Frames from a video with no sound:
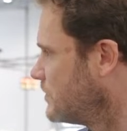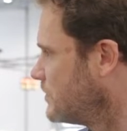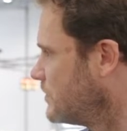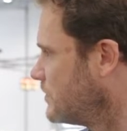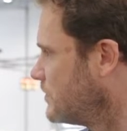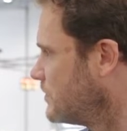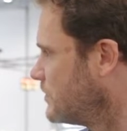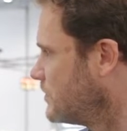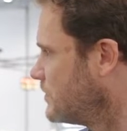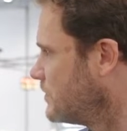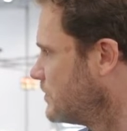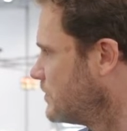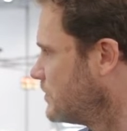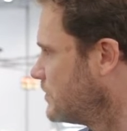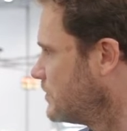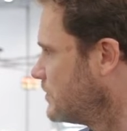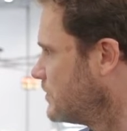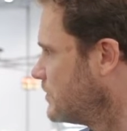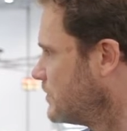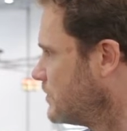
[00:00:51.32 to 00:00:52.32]

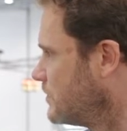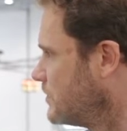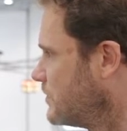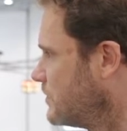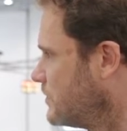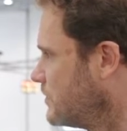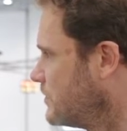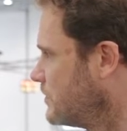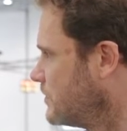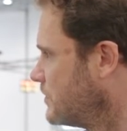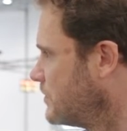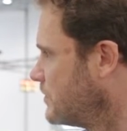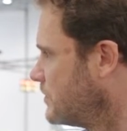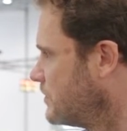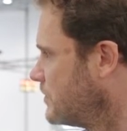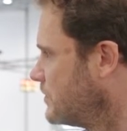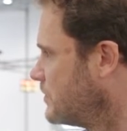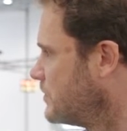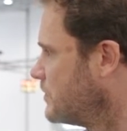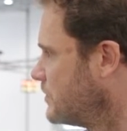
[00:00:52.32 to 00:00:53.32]

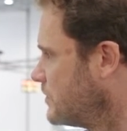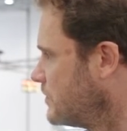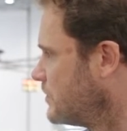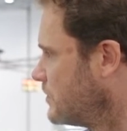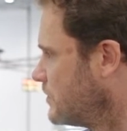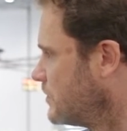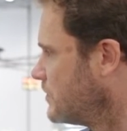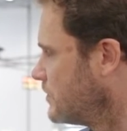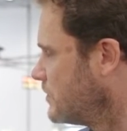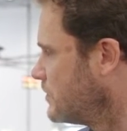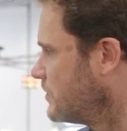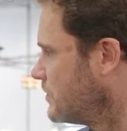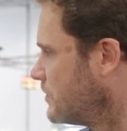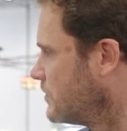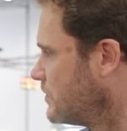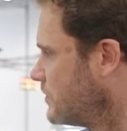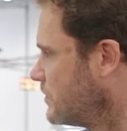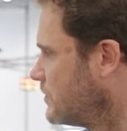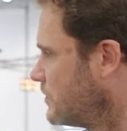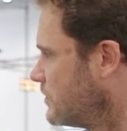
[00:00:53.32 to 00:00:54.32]

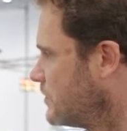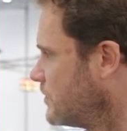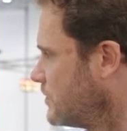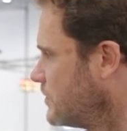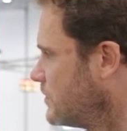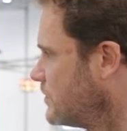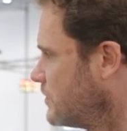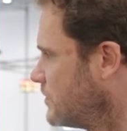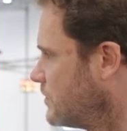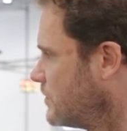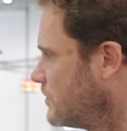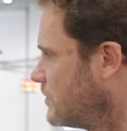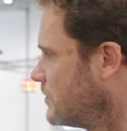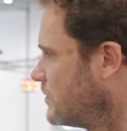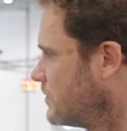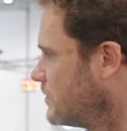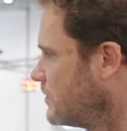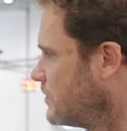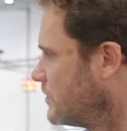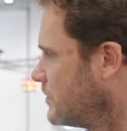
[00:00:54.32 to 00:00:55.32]

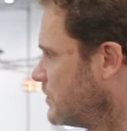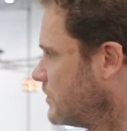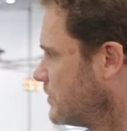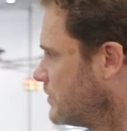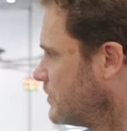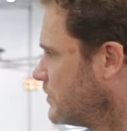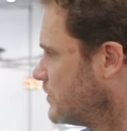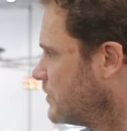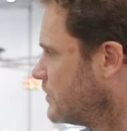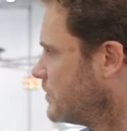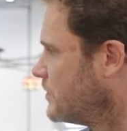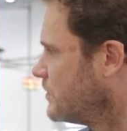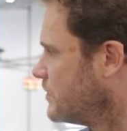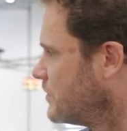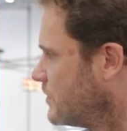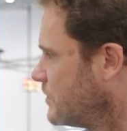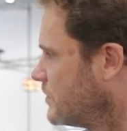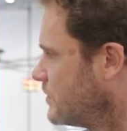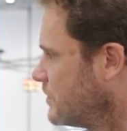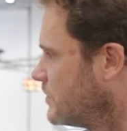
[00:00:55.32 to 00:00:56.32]

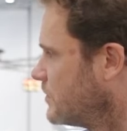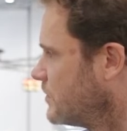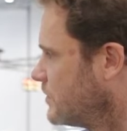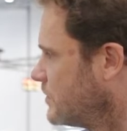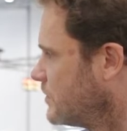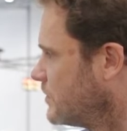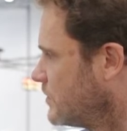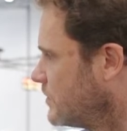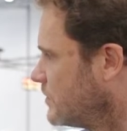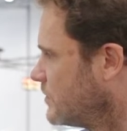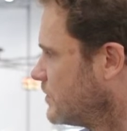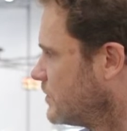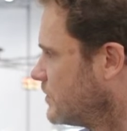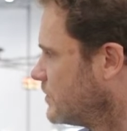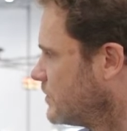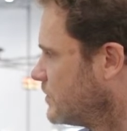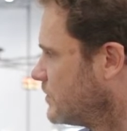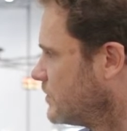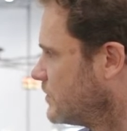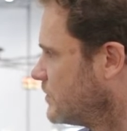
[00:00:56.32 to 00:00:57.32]
The person shown says nothing.